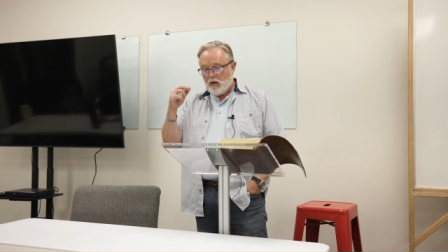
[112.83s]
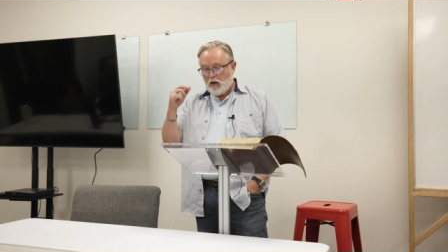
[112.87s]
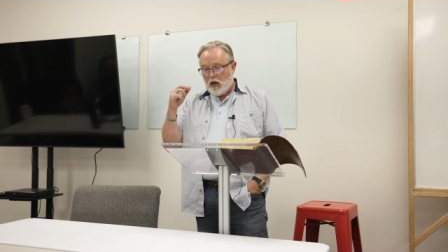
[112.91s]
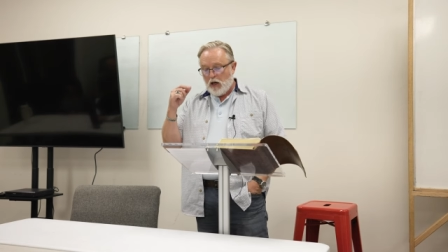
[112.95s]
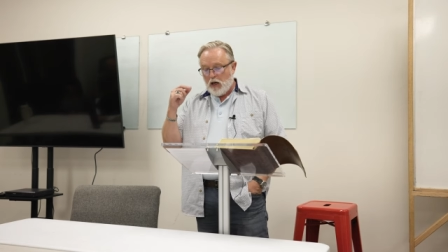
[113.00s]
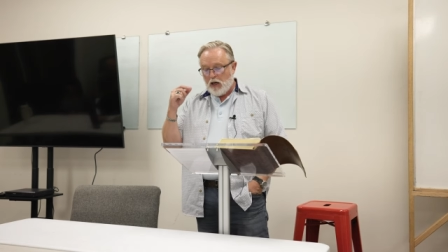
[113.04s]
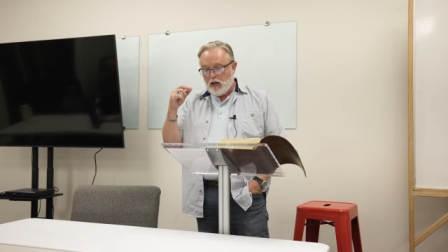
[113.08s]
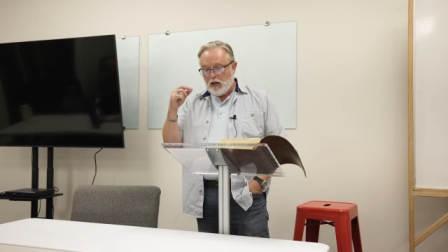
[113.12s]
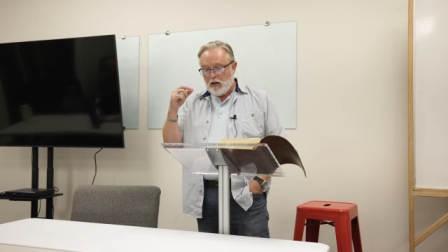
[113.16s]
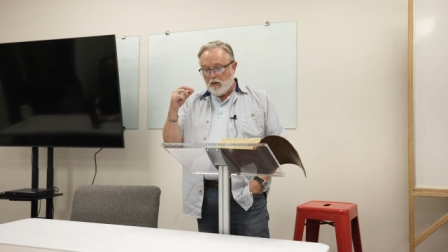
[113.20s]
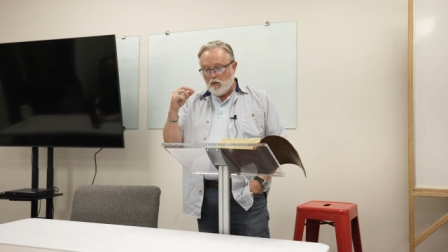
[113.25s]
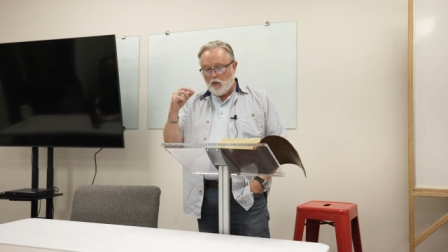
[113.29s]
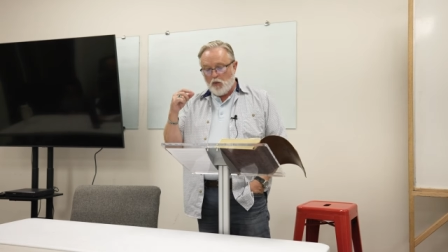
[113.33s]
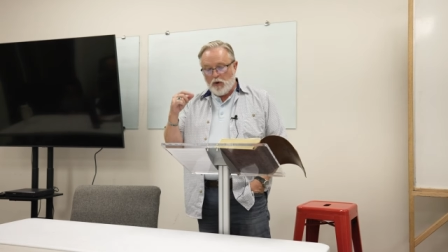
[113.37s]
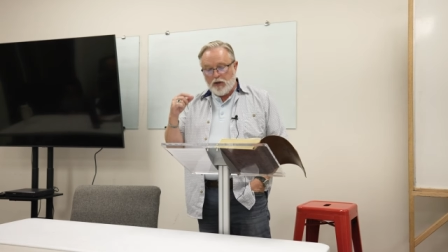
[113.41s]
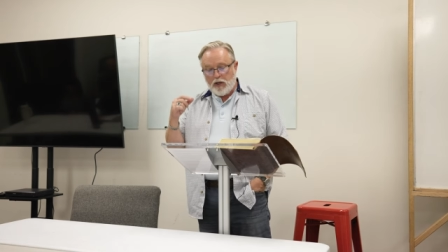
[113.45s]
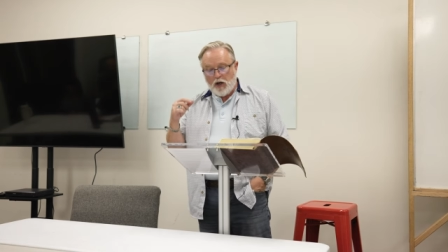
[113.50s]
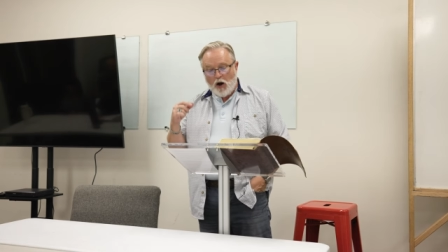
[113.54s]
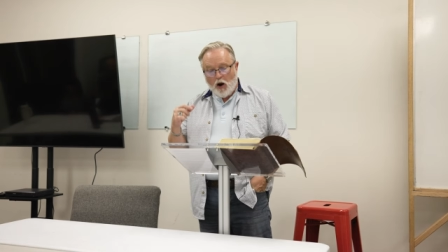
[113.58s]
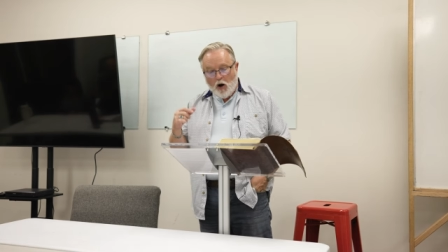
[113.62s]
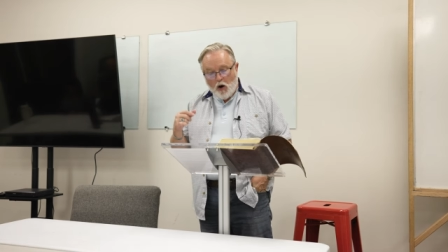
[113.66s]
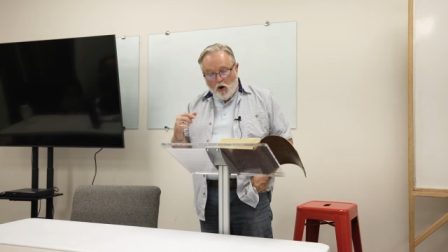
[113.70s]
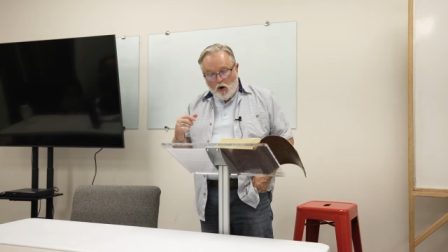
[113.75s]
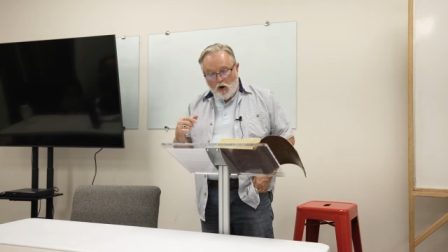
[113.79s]
Uh,
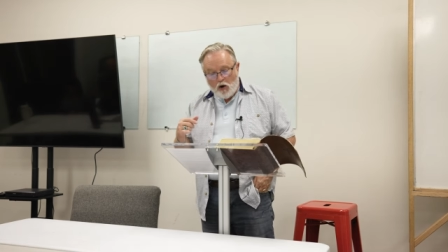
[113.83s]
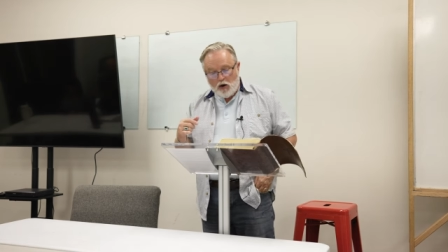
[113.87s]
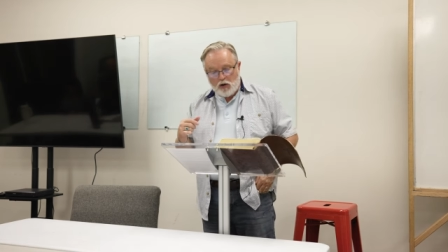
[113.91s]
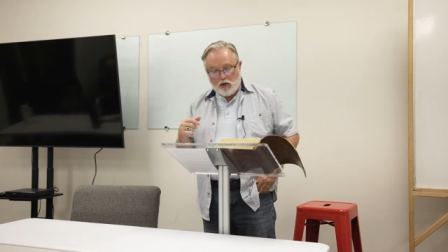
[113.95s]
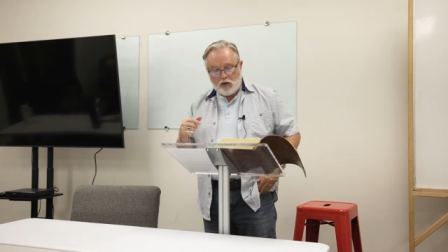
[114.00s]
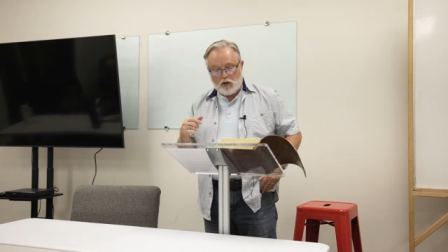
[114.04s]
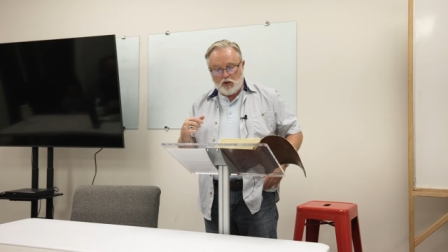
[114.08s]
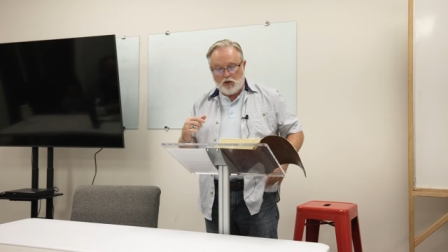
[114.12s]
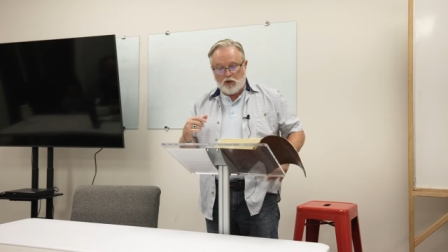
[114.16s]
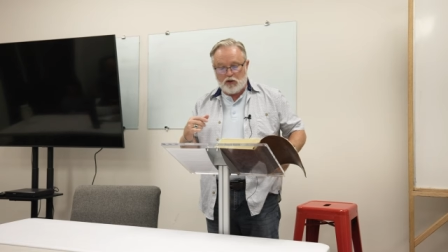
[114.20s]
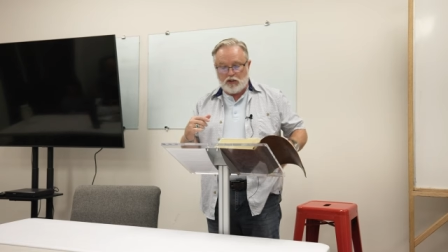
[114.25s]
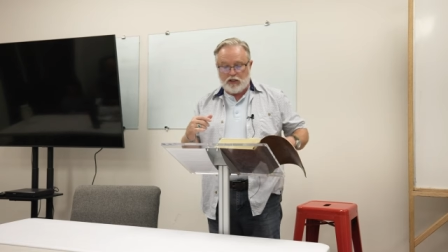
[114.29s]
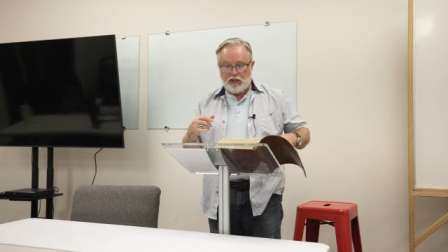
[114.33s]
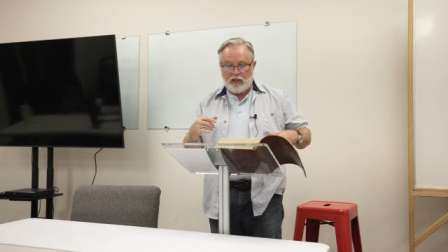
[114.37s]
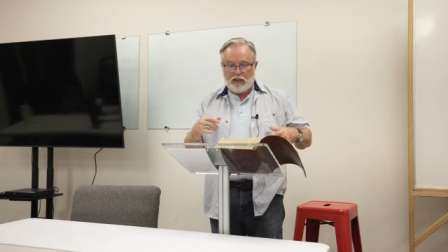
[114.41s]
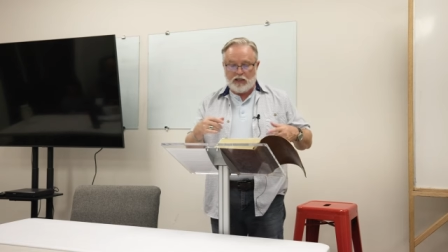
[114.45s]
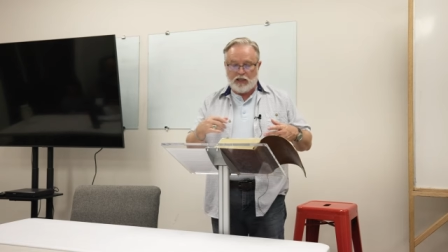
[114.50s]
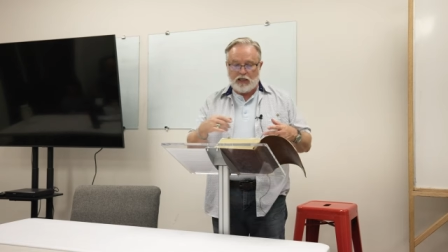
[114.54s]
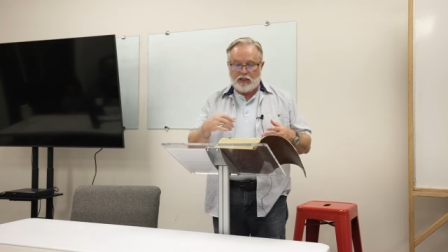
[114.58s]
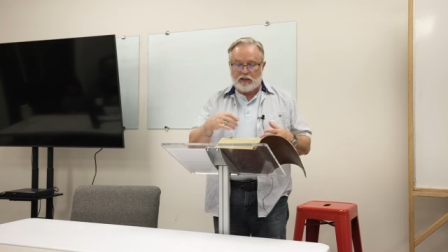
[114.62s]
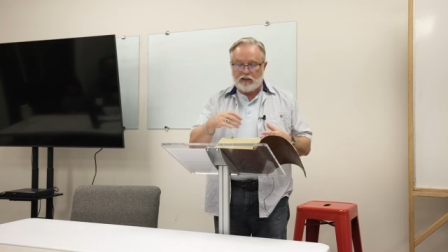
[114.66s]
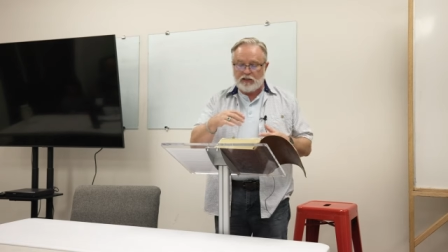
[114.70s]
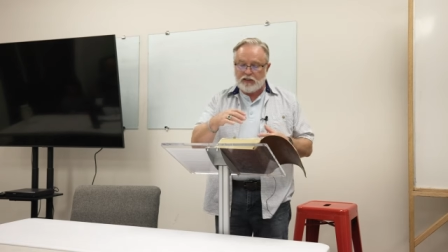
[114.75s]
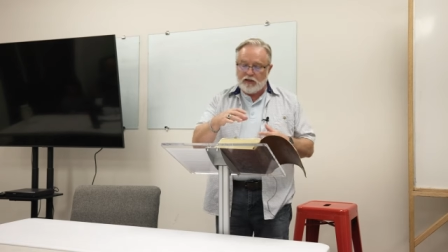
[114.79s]
we are
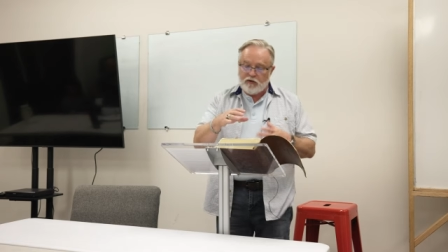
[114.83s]
looking at